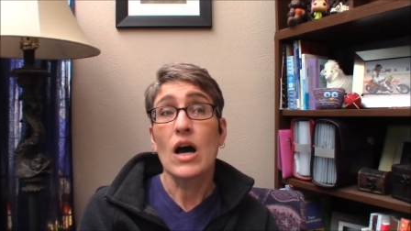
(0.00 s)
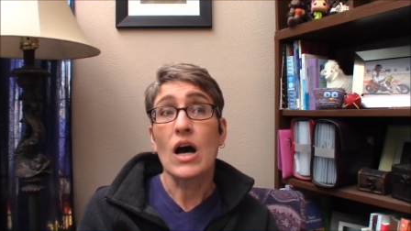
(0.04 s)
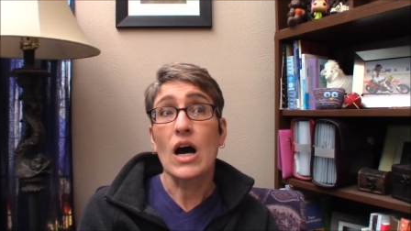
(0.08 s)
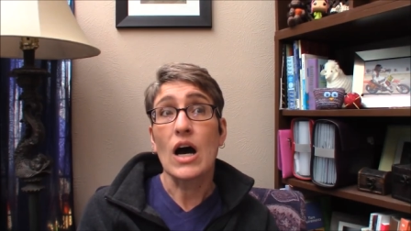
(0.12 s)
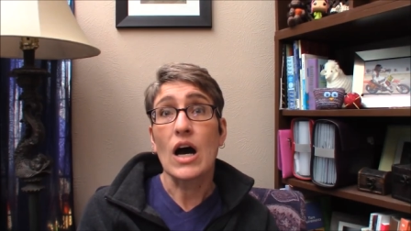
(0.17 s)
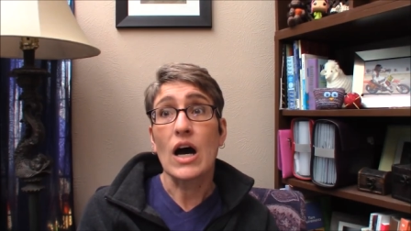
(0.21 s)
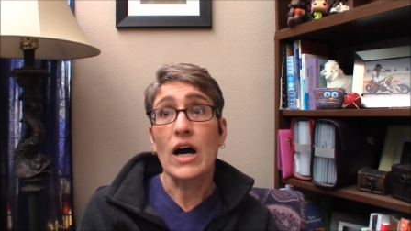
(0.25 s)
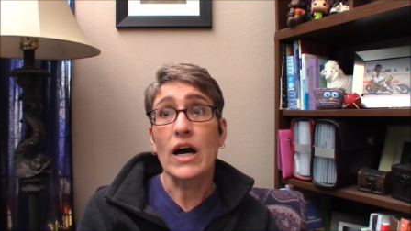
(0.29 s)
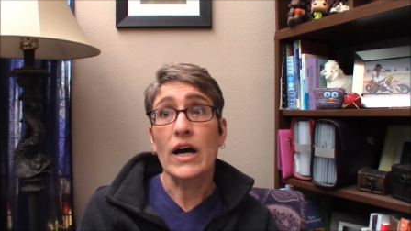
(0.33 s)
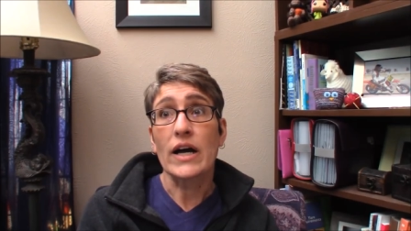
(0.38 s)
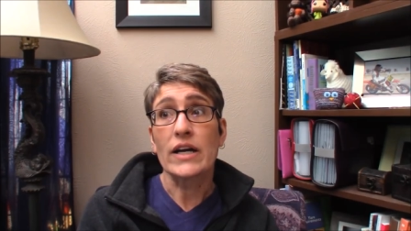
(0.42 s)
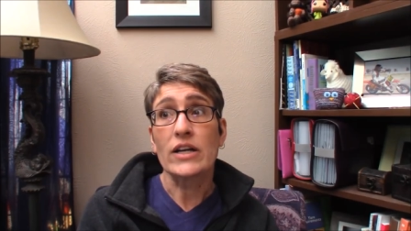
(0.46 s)

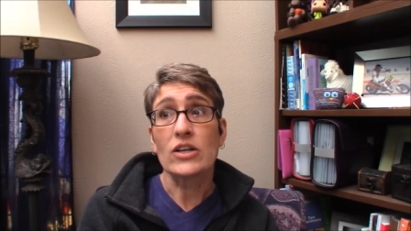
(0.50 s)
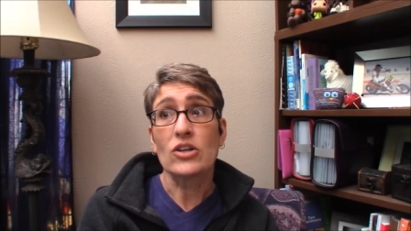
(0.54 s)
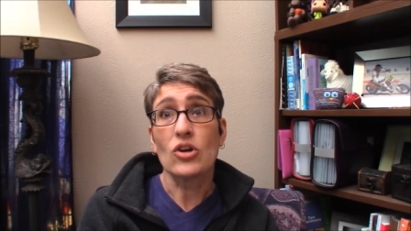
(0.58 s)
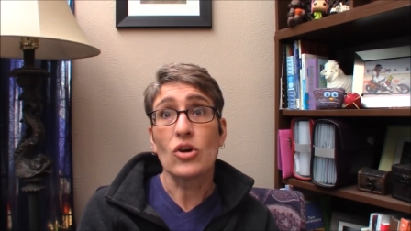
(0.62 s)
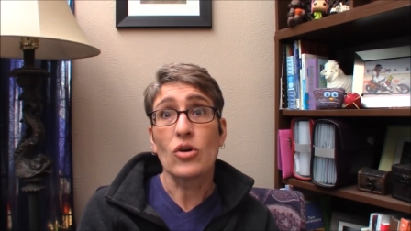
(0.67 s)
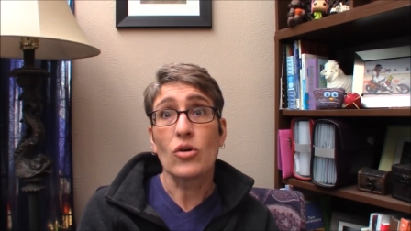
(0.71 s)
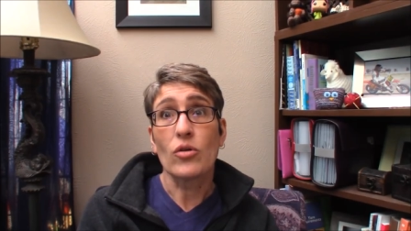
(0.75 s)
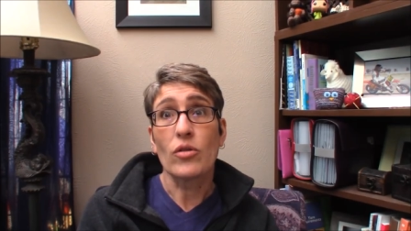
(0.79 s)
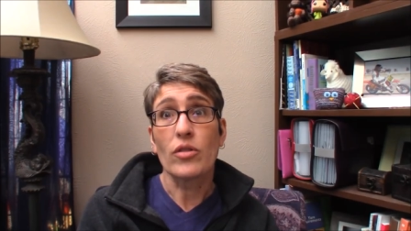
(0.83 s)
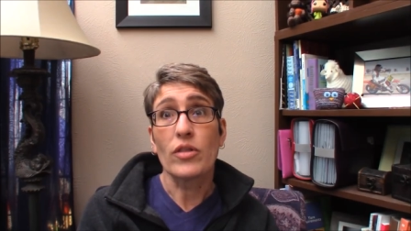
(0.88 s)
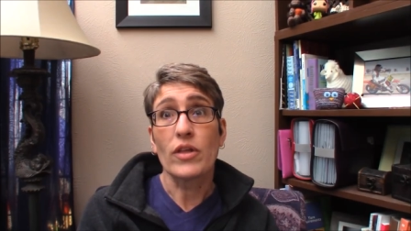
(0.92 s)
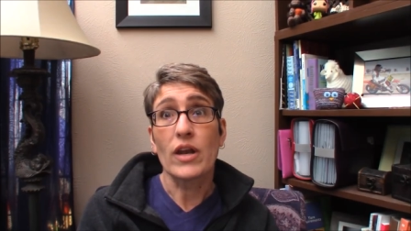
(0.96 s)
I
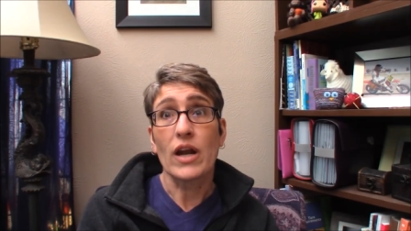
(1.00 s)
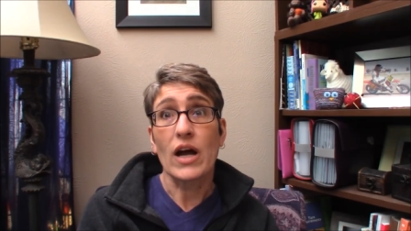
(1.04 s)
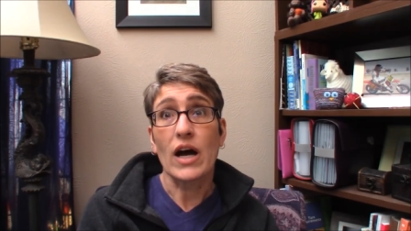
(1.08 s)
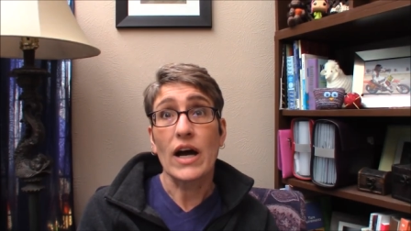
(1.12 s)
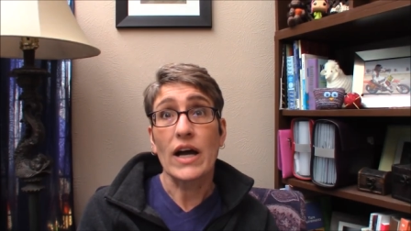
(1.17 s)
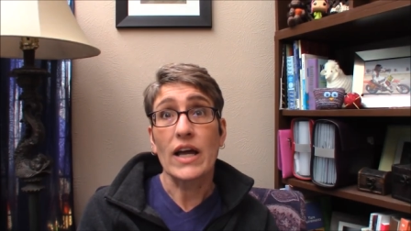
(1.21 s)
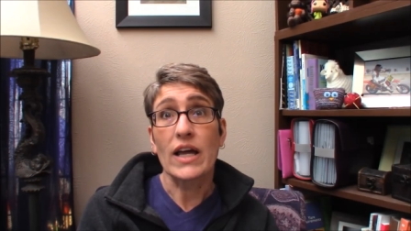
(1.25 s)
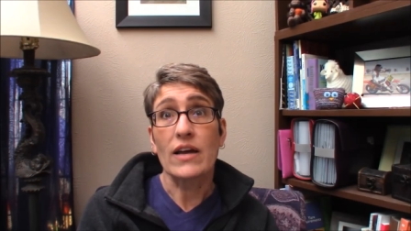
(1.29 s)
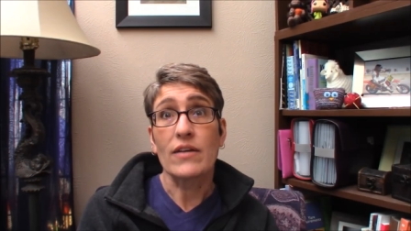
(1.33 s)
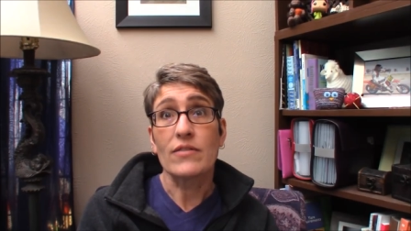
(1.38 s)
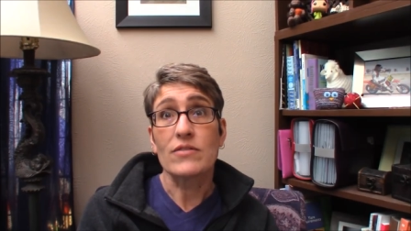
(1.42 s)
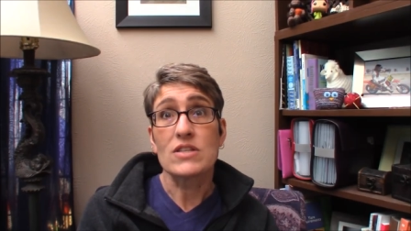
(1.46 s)
know that
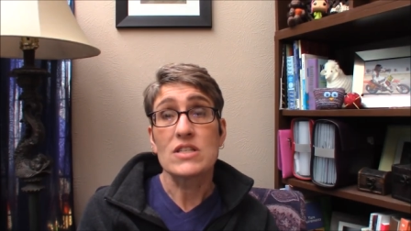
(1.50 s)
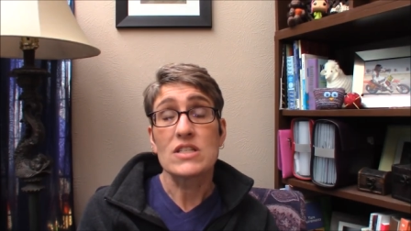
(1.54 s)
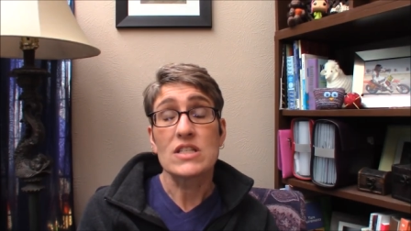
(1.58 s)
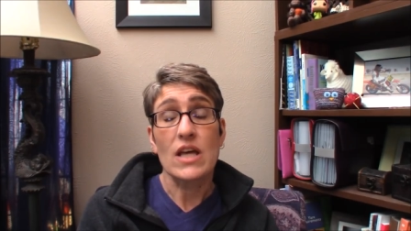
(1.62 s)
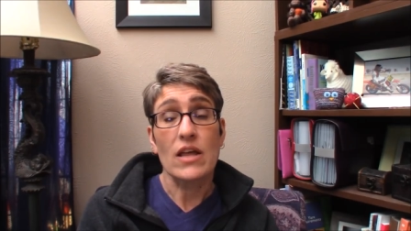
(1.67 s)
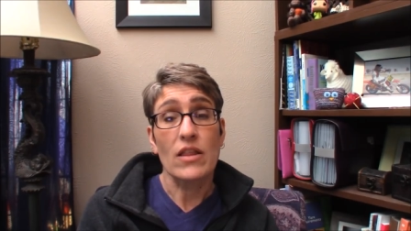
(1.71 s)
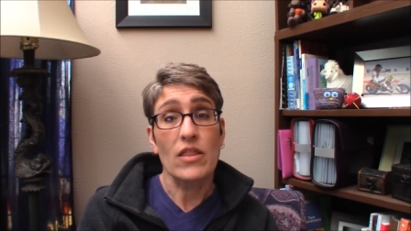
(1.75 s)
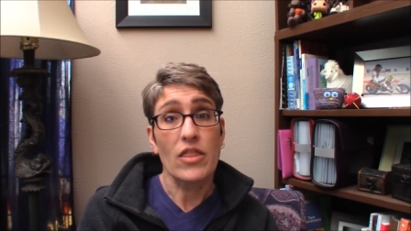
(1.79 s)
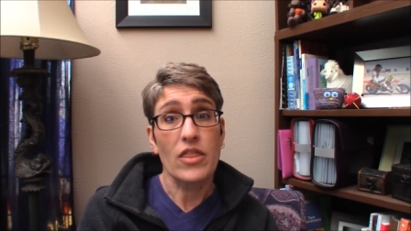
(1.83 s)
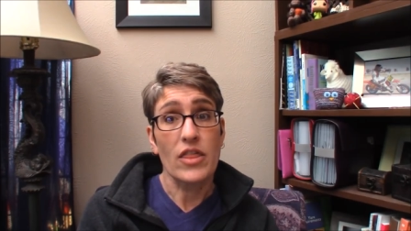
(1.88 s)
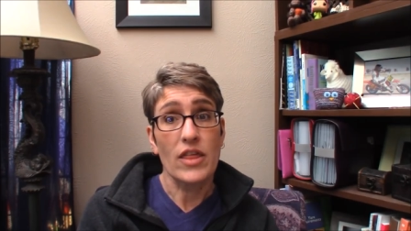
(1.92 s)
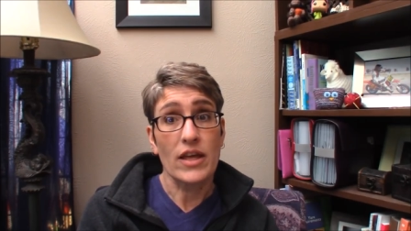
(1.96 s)
I have
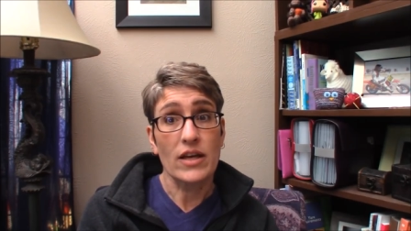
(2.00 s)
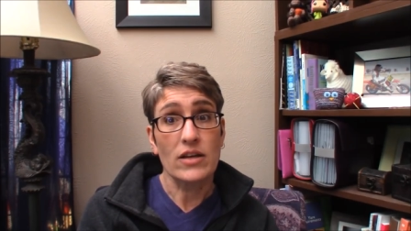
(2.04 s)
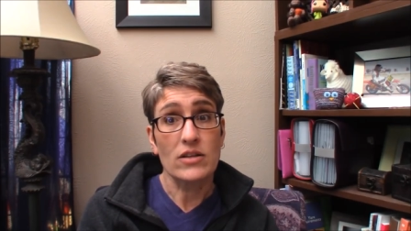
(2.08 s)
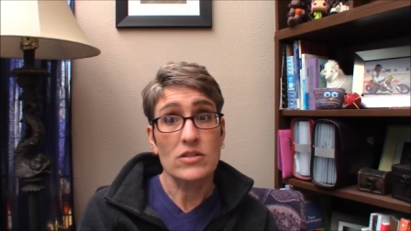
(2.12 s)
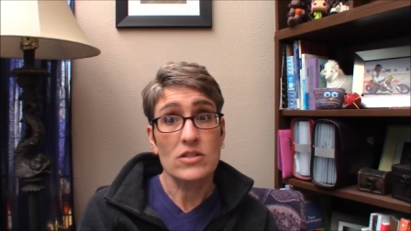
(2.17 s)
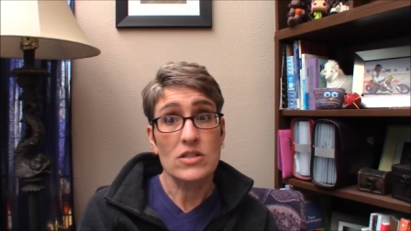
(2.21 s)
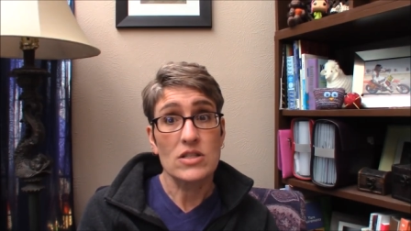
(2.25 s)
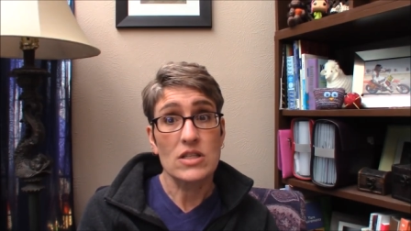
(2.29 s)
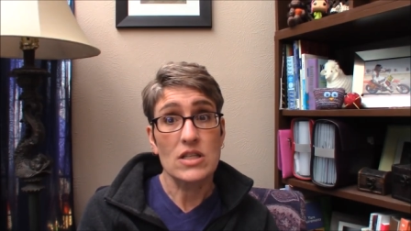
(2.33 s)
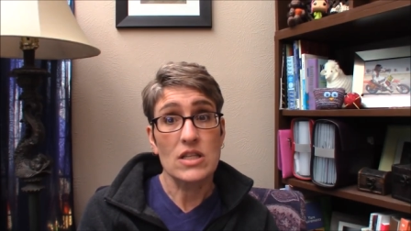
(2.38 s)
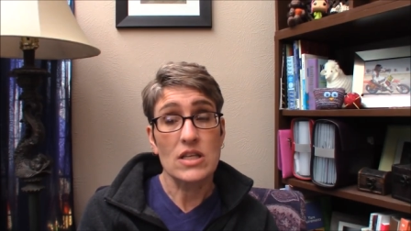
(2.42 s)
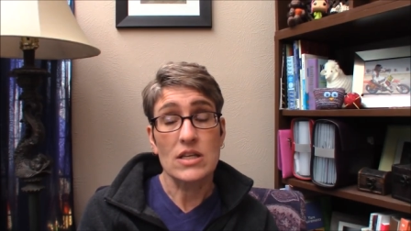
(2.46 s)
said
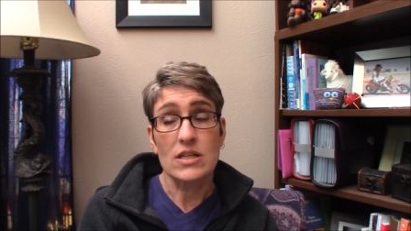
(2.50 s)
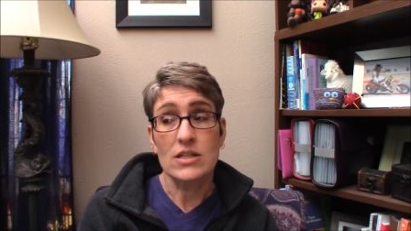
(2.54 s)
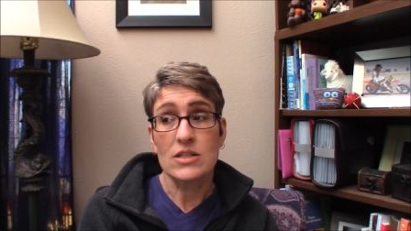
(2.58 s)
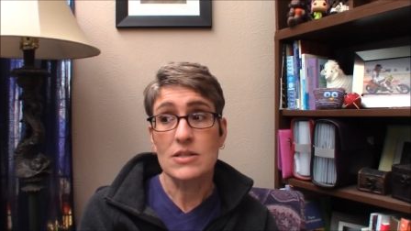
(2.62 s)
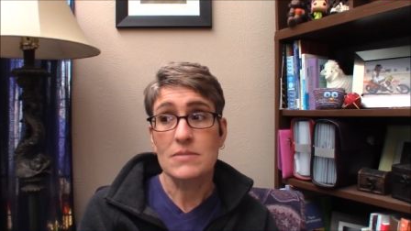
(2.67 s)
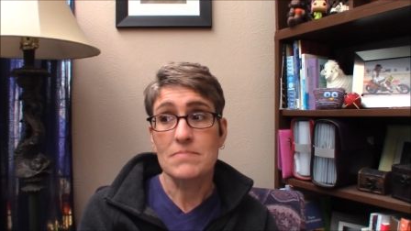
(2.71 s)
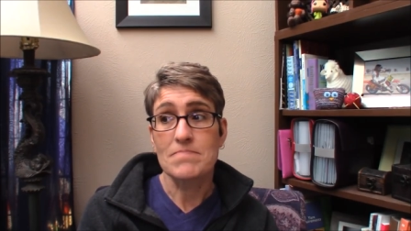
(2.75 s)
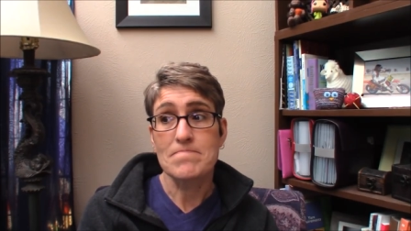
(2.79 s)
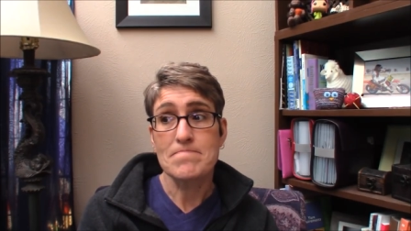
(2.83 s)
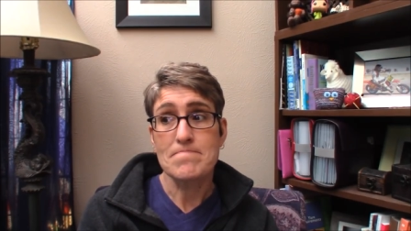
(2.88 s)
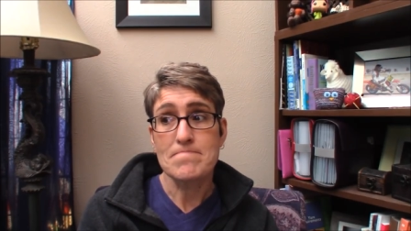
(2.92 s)
things that